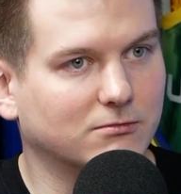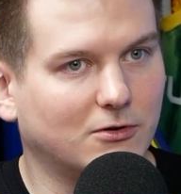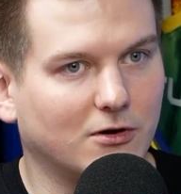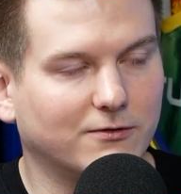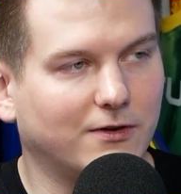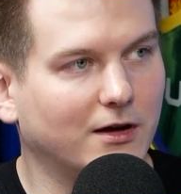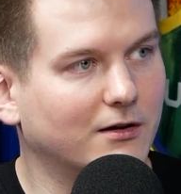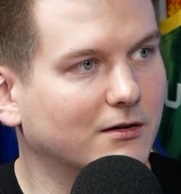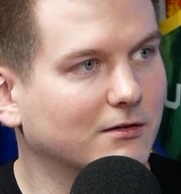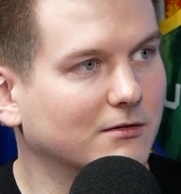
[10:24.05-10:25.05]
caught
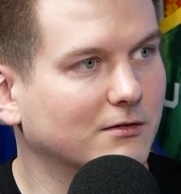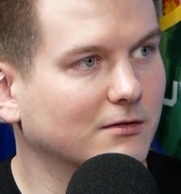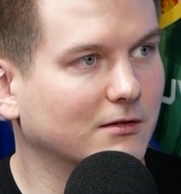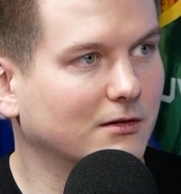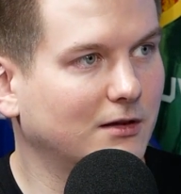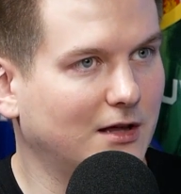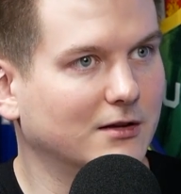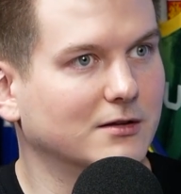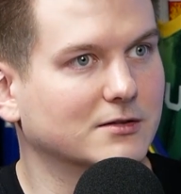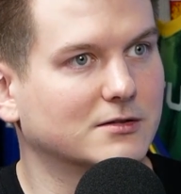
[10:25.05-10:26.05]
fire,
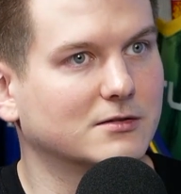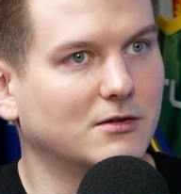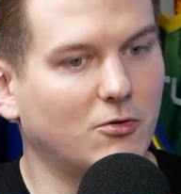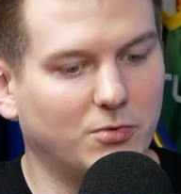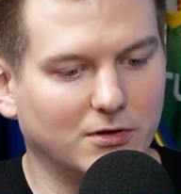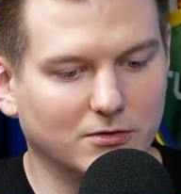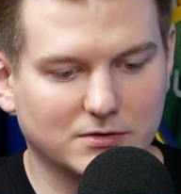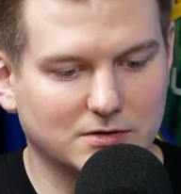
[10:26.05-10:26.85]
getting his open look.